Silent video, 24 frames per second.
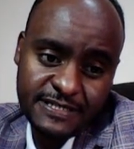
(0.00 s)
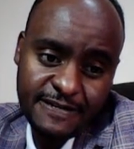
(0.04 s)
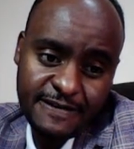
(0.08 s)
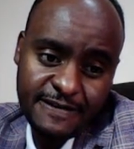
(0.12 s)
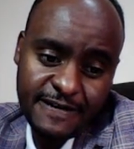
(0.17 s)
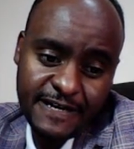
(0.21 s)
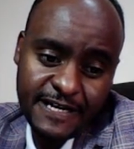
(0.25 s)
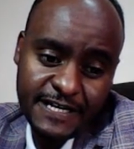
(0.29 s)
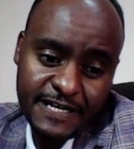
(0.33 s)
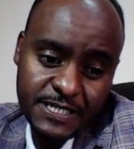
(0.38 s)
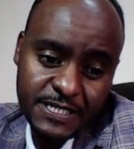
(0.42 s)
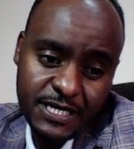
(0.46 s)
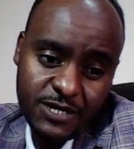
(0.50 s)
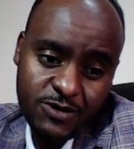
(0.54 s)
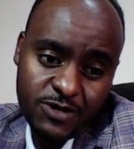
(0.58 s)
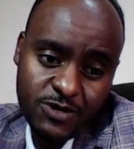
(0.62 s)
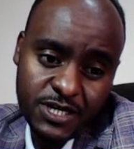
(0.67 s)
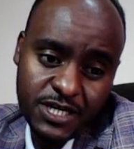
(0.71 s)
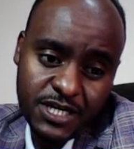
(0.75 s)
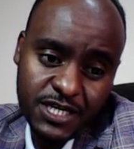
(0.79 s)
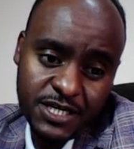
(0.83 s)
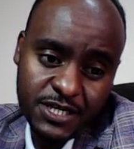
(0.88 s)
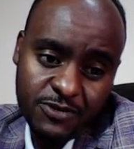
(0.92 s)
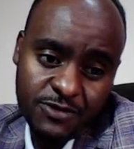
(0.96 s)
Is
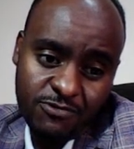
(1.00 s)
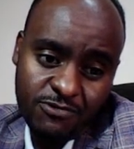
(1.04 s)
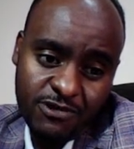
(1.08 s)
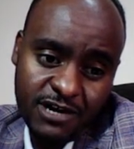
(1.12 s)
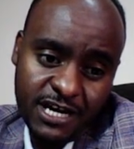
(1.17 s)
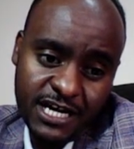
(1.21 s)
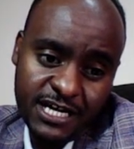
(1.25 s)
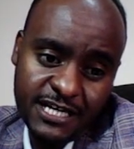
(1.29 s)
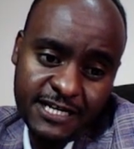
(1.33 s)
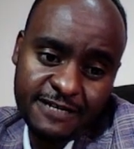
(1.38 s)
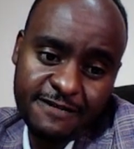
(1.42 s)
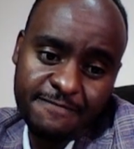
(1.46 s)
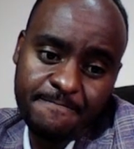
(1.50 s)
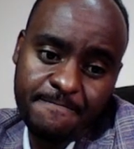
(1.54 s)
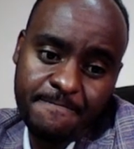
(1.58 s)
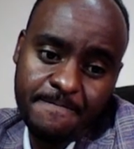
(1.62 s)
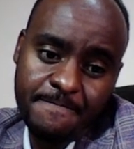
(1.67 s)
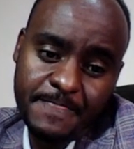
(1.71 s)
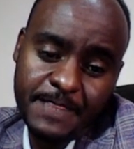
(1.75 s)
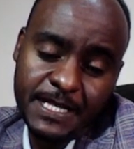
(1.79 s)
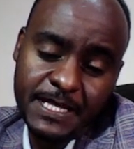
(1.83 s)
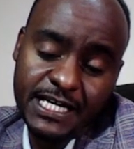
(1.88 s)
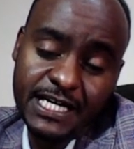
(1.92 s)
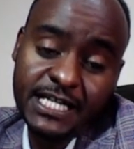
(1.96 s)
here 1.
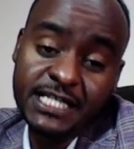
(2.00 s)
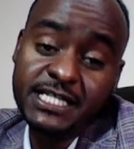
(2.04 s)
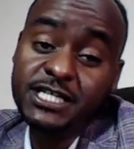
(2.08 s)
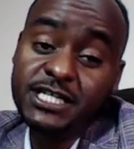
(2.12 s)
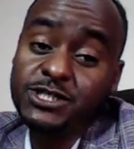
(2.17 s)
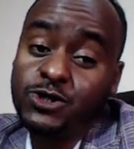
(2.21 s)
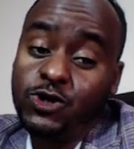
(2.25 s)
It is